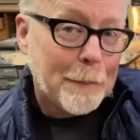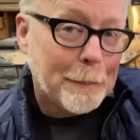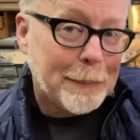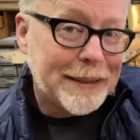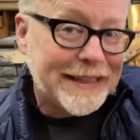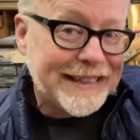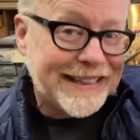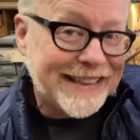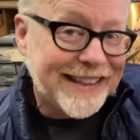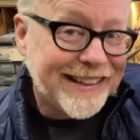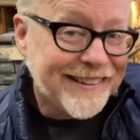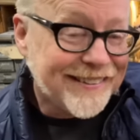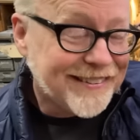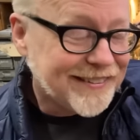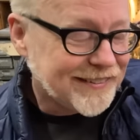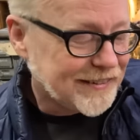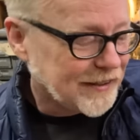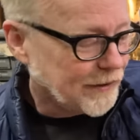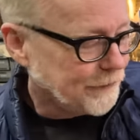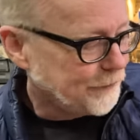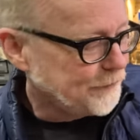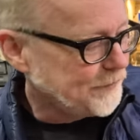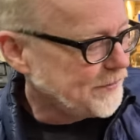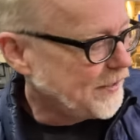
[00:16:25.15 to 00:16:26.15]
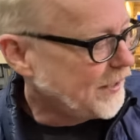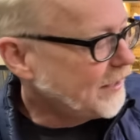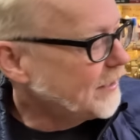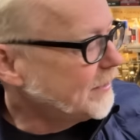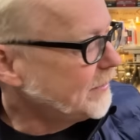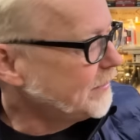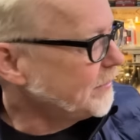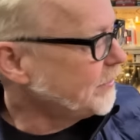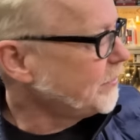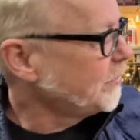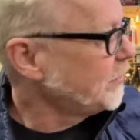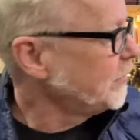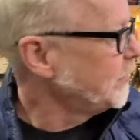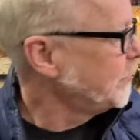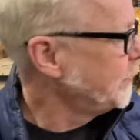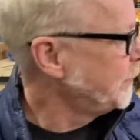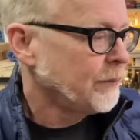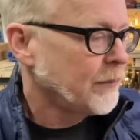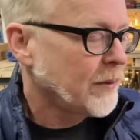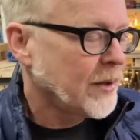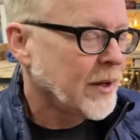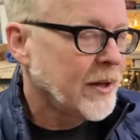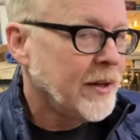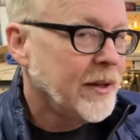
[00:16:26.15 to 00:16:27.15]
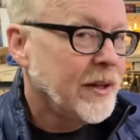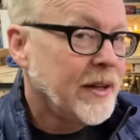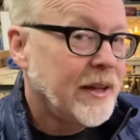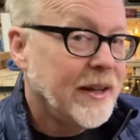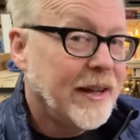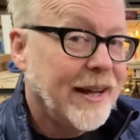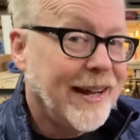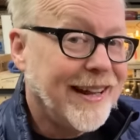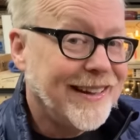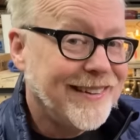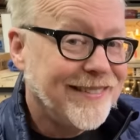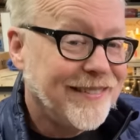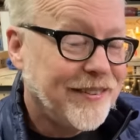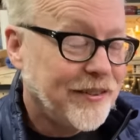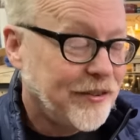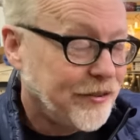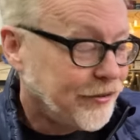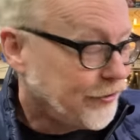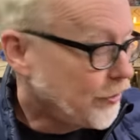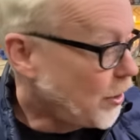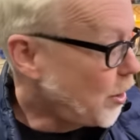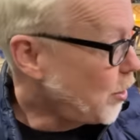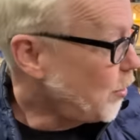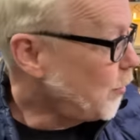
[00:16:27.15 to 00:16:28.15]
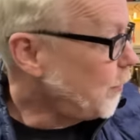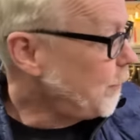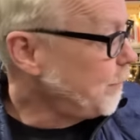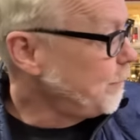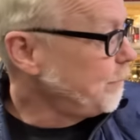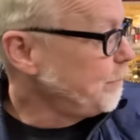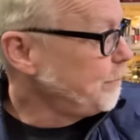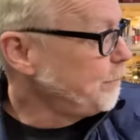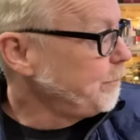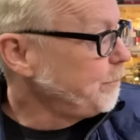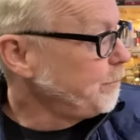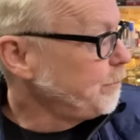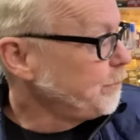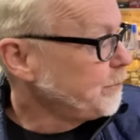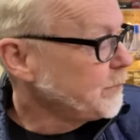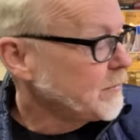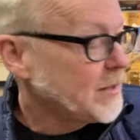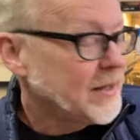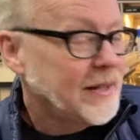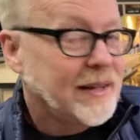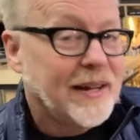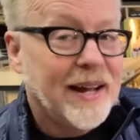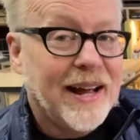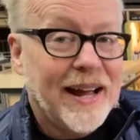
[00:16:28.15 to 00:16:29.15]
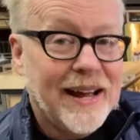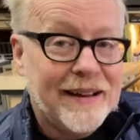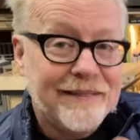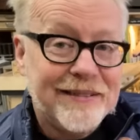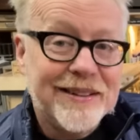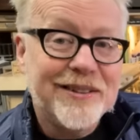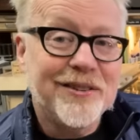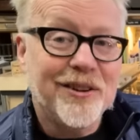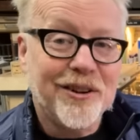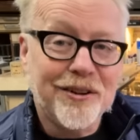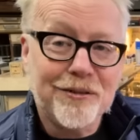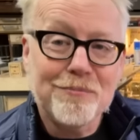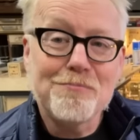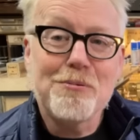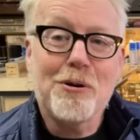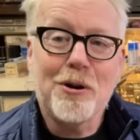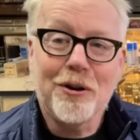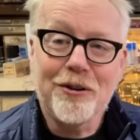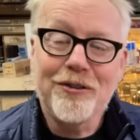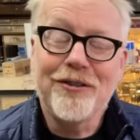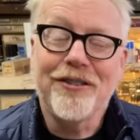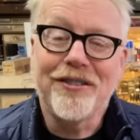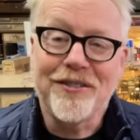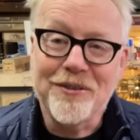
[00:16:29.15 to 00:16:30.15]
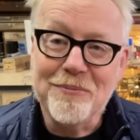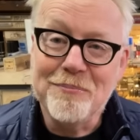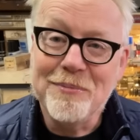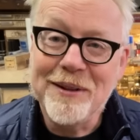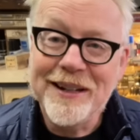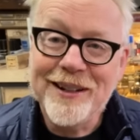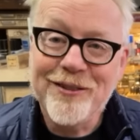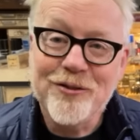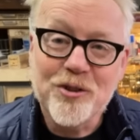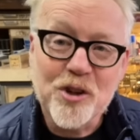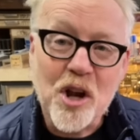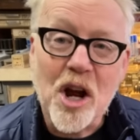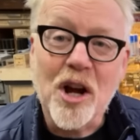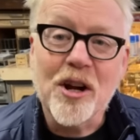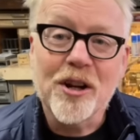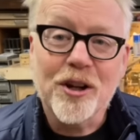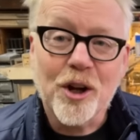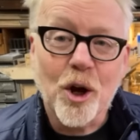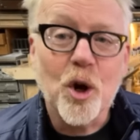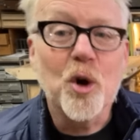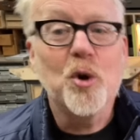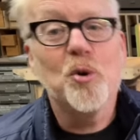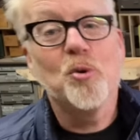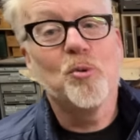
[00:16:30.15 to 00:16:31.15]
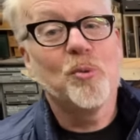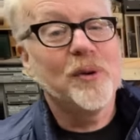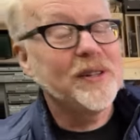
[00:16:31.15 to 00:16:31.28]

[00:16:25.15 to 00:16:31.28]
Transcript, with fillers: but this stuff does. And so, having just purchased a big chunk of